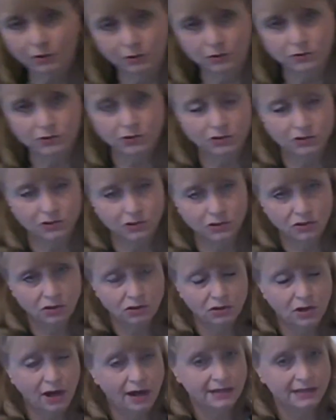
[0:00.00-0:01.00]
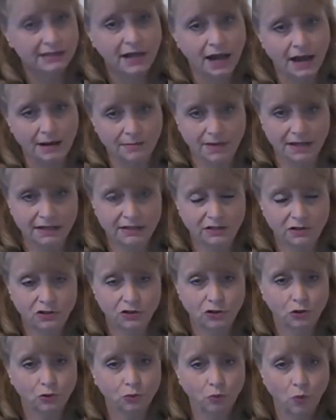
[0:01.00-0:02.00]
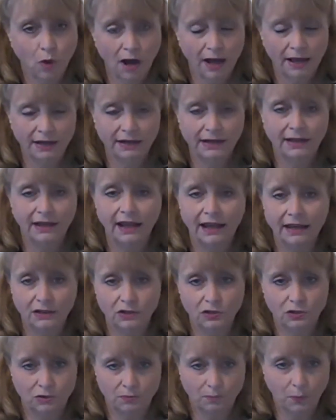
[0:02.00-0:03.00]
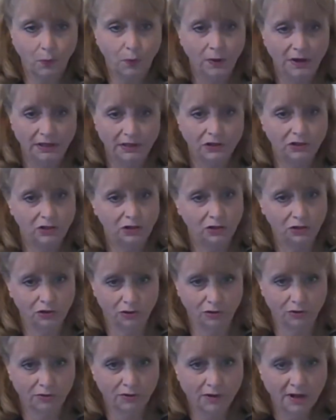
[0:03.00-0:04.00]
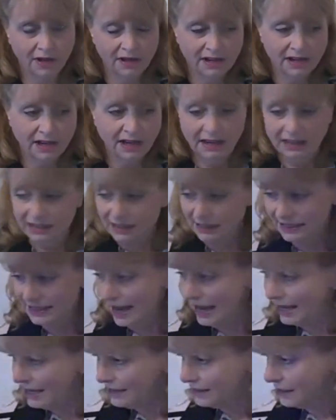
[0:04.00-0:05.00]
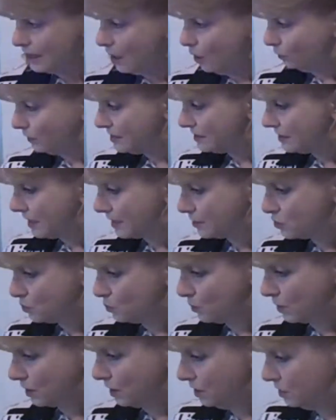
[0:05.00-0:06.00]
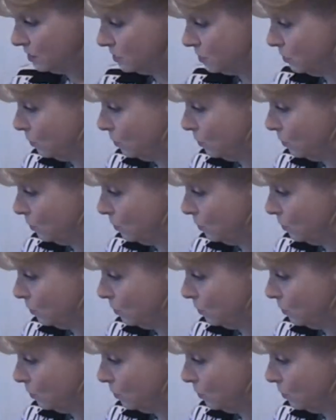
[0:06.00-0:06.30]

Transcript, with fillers: those assignments 2.1 and 2.2. Today, the only section we're going